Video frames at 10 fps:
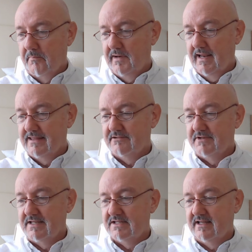
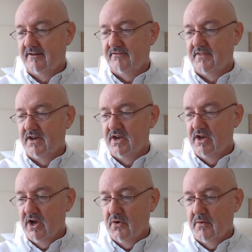leathery stuff that
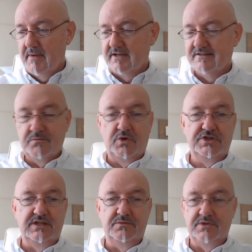no amount of
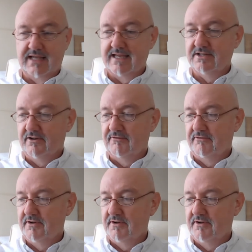washing would get off.